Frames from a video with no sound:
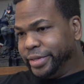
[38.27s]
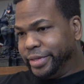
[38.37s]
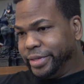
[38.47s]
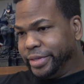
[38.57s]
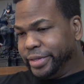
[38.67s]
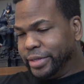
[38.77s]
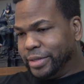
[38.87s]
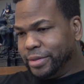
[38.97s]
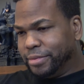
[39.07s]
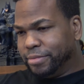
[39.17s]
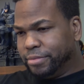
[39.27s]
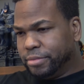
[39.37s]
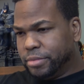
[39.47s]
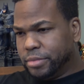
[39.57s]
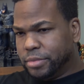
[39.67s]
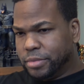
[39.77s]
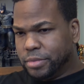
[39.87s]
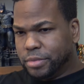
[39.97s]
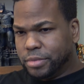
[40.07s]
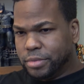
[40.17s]

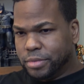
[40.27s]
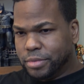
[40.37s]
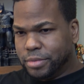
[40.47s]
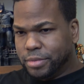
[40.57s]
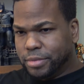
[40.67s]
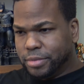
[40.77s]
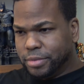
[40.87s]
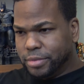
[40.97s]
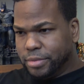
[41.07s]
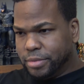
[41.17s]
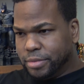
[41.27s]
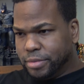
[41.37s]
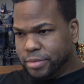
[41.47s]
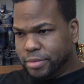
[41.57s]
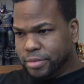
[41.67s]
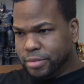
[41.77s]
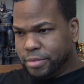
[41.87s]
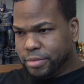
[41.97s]
[no speech]